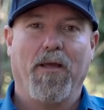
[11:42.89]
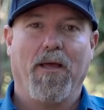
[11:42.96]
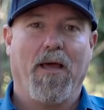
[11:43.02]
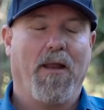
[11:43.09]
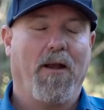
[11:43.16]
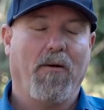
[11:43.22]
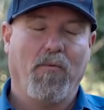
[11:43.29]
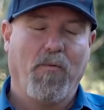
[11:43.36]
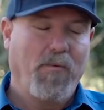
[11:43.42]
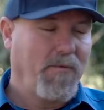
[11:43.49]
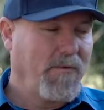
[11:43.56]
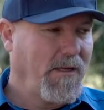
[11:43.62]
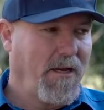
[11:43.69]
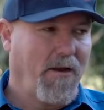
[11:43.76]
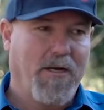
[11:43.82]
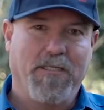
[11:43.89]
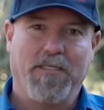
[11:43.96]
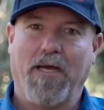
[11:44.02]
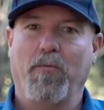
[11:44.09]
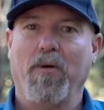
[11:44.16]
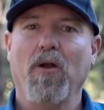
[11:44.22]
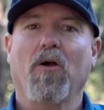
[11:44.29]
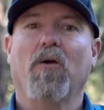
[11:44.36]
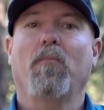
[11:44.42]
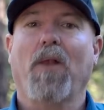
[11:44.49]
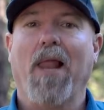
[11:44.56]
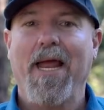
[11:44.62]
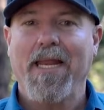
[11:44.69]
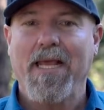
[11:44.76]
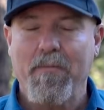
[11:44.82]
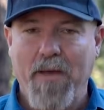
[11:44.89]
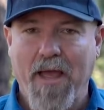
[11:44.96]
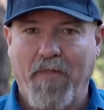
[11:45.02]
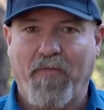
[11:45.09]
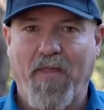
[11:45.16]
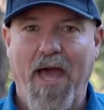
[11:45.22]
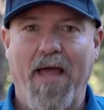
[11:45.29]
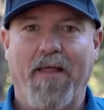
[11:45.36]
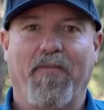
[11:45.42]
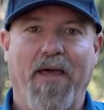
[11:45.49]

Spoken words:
and like I say, we're not complaining about that.